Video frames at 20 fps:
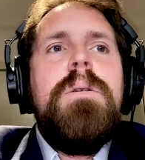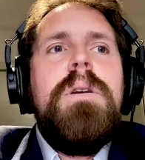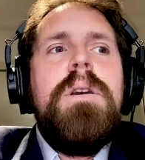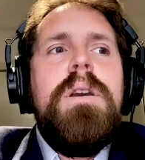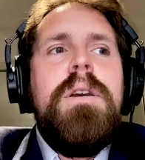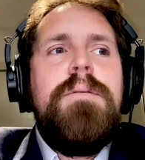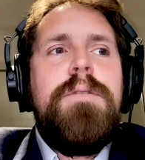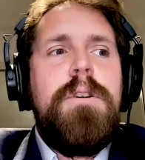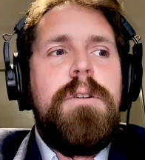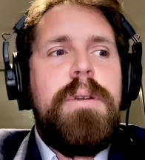
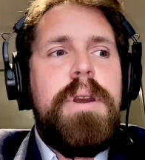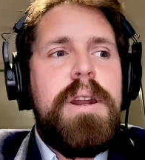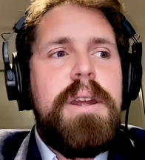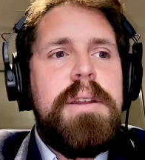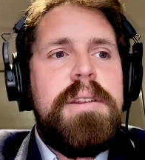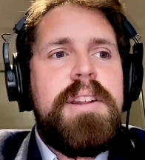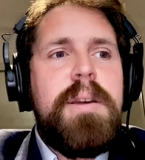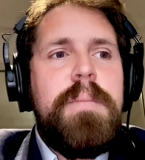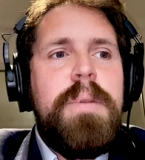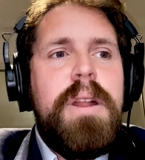if you're running
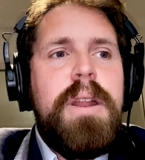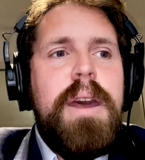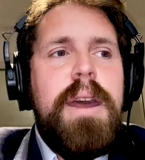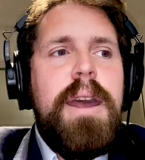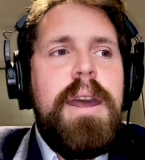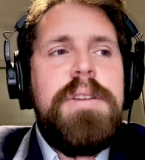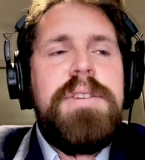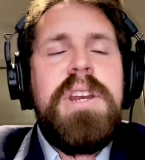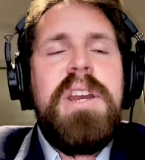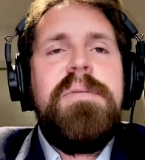something like
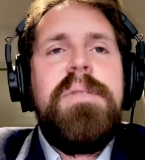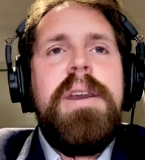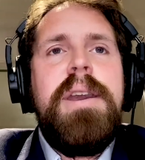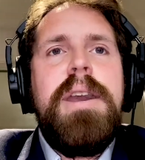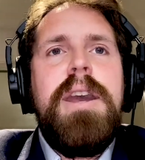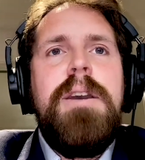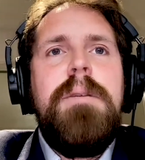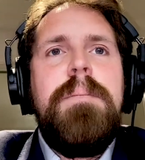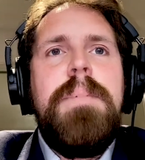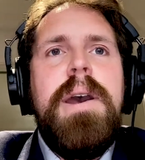a TV
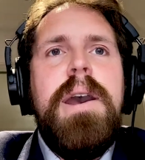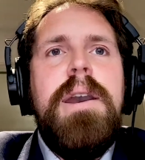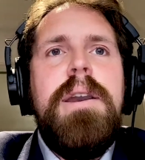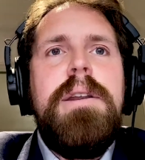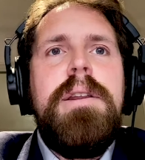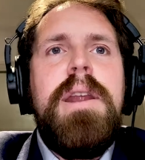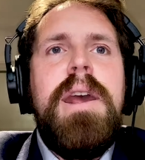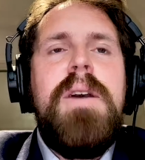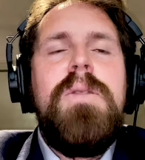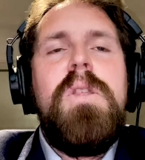
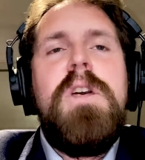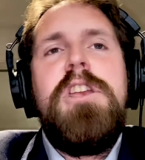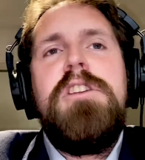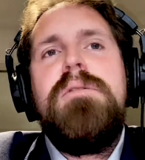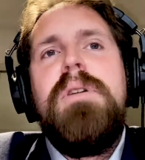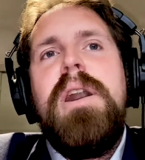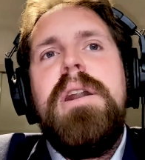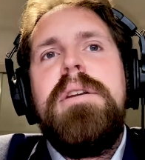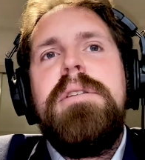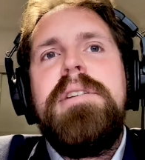campaign and then you're
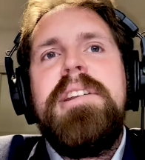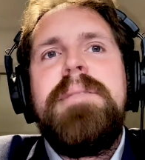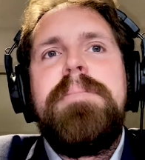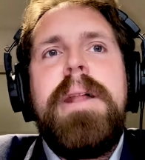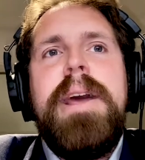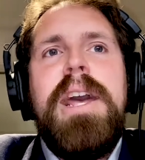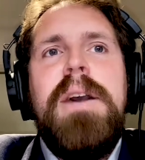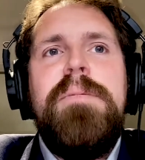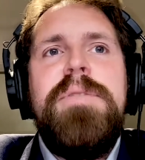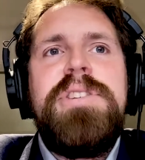running
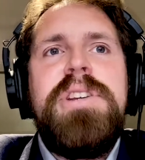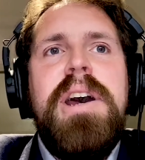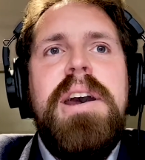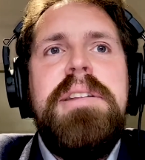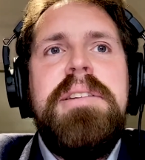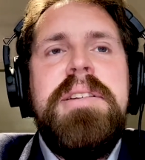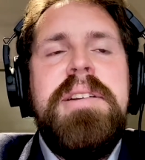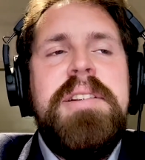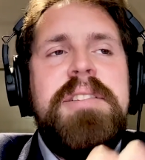display advertising,